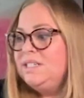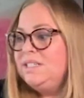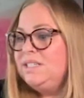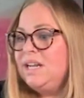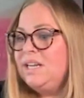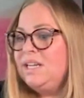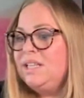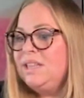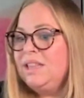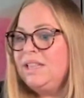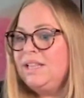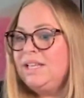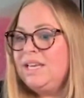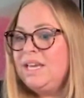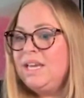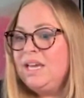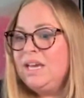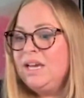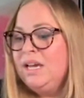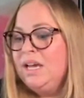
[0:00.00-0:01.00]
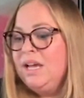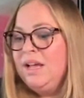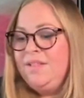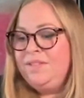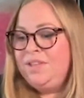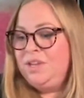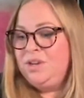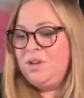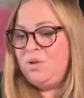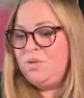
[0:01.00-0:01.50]
Suddenly,
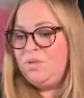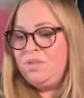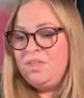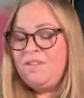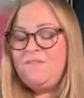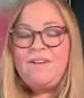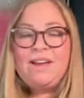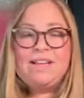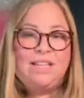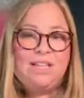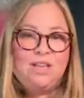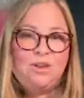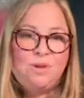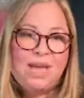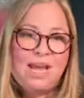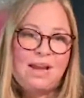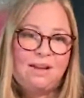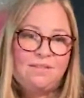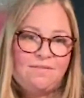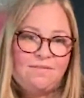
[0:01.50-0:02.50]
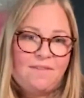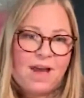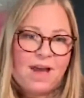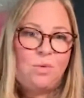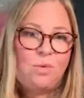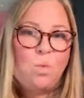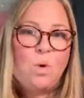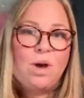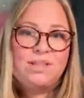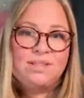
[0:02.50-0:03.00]
the fact that you can't
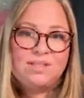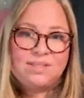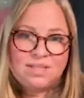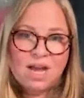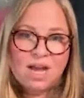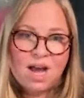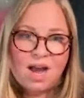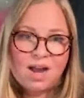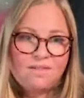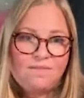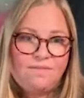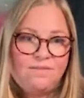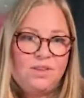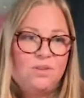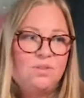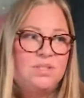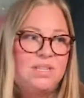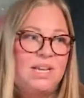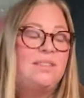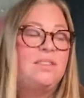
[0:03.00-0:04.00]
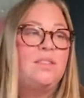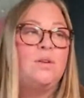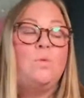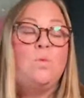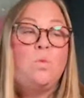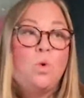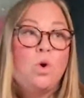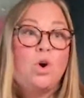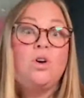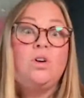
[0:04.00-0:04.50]
find one sock feels like the
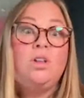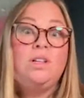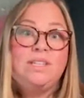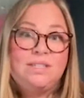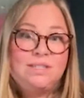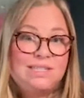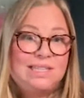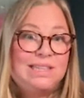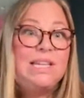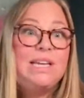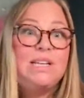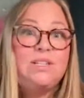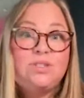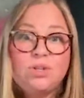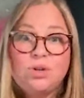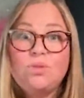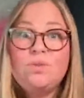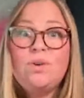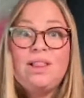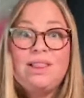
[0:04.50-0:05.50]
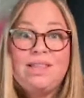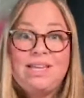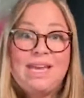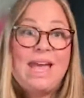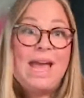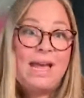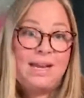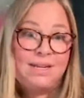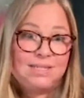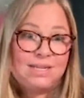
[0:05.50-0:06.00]
world is
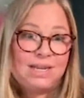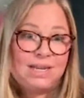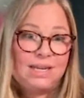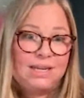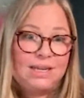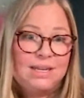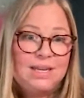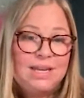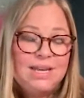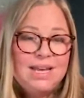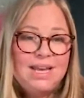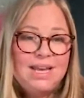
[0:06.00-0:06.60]
literally ending.